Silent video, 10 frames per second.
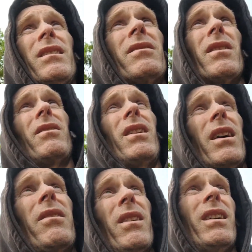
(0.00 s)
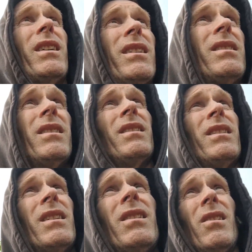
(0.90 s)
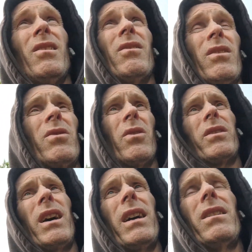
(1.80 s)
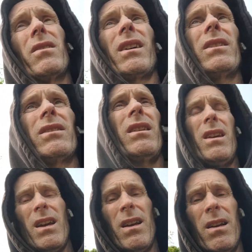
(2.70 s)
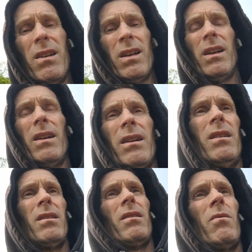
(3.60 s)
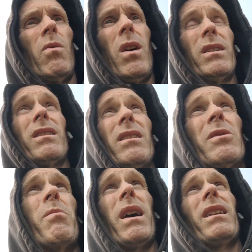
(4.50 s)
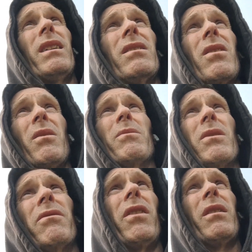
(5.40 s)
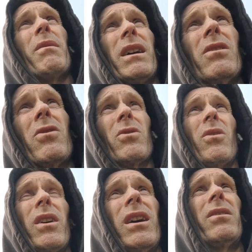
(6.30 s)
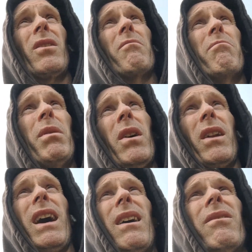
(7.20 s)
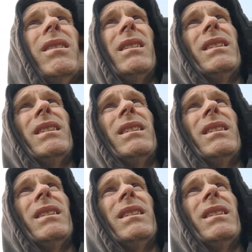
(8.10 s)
So, you know, those odd days are actually wisely spent in terms of making sure that I don't burn out.